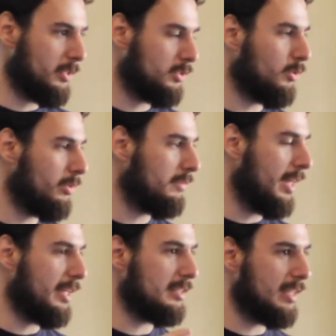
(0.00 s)
which is sort of
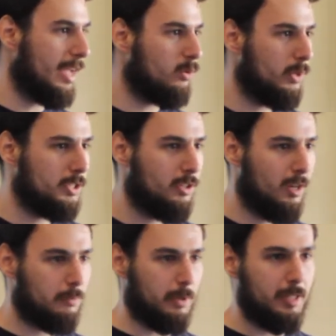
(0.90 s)
like a language
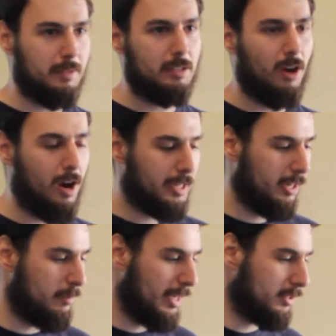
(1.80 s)
for even
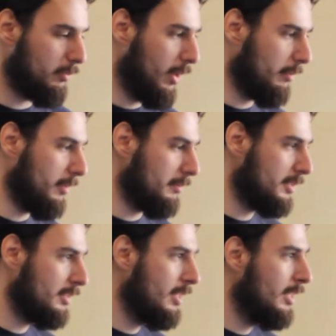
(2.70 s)
talking about the problems.